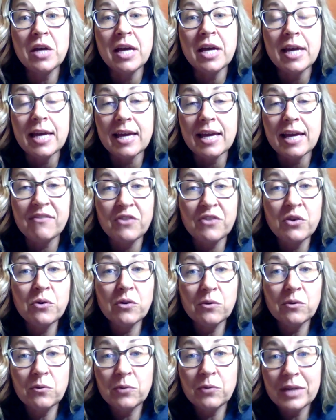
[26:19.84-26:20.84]
If
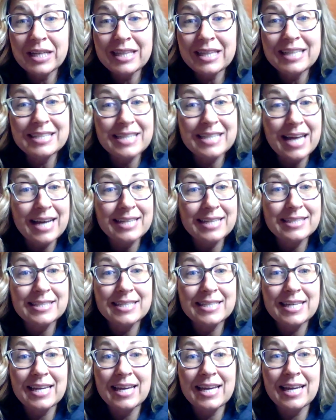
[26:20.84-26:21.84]
you're really
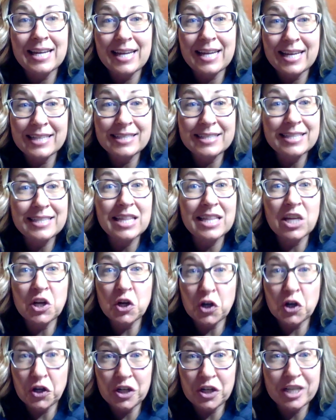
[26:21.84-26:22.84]
sciencey and into the
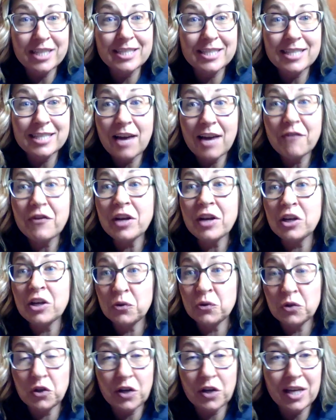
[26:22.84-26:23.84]
nerdy stuff and
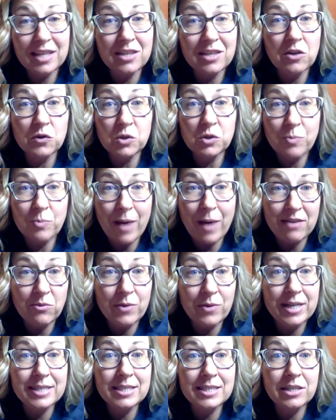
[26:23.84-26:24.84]
you look at those
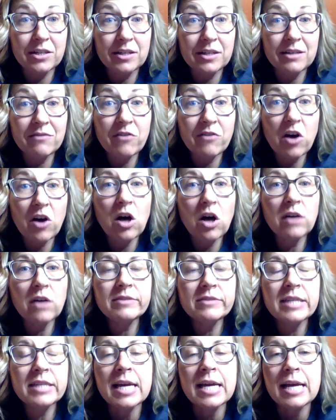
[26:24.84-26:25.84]
pathways that are involved,